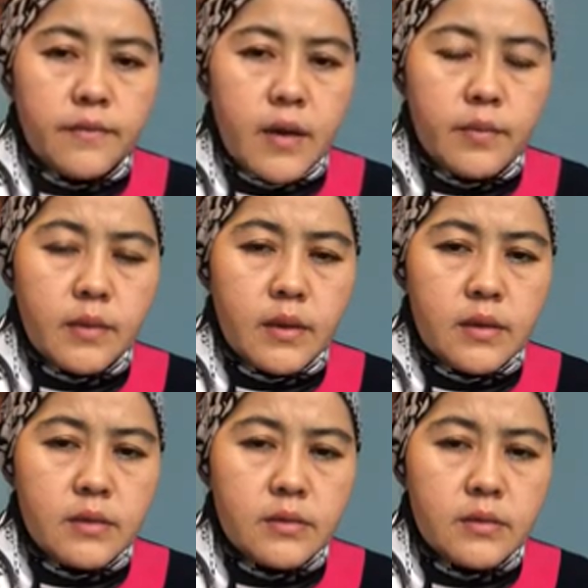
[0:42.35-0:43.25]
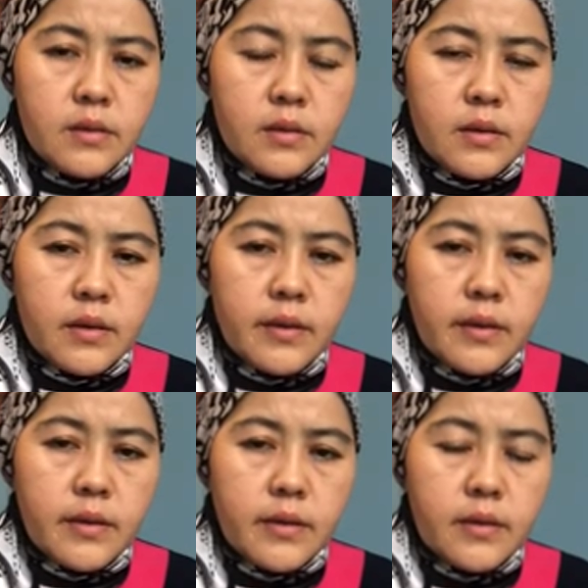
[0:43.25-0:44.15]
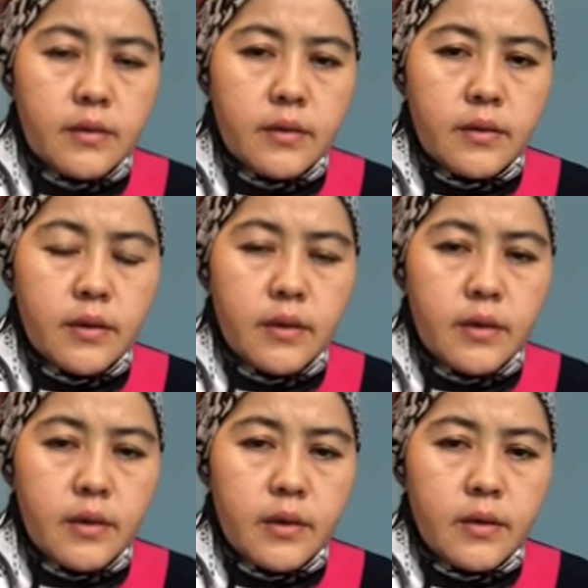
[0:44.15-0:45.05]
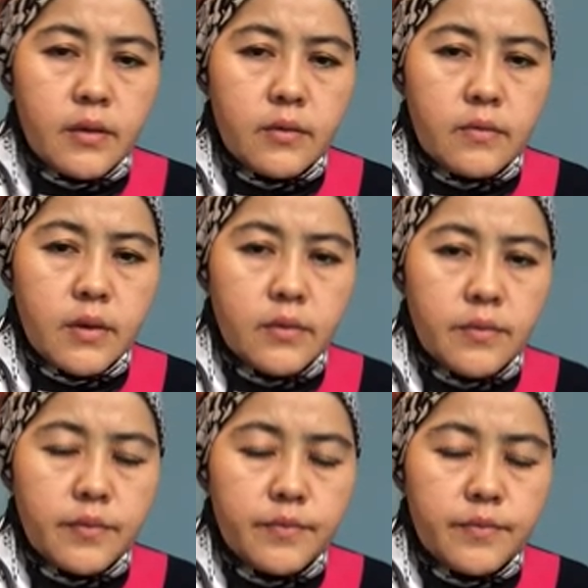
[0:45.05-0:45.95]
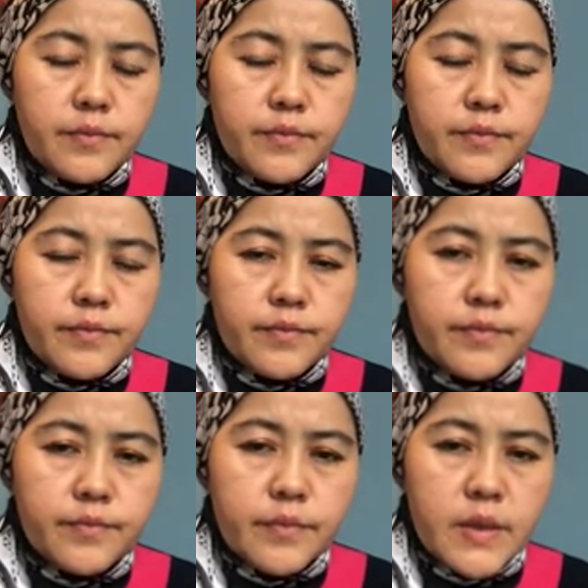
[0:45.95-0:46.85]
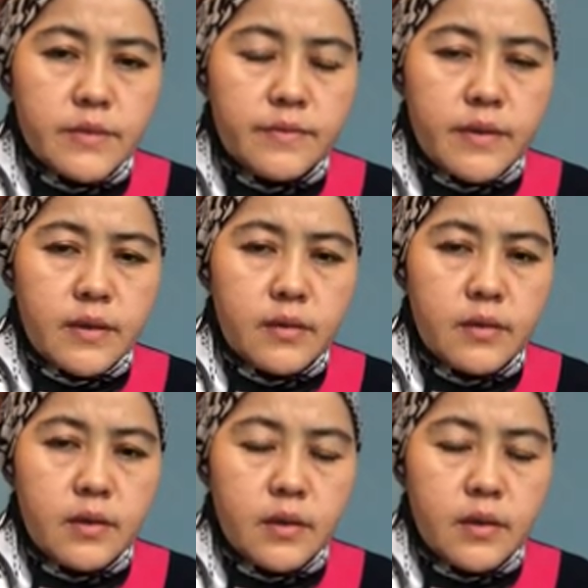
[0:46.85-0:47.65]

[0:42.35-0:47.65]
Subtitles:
families and another one of best friend.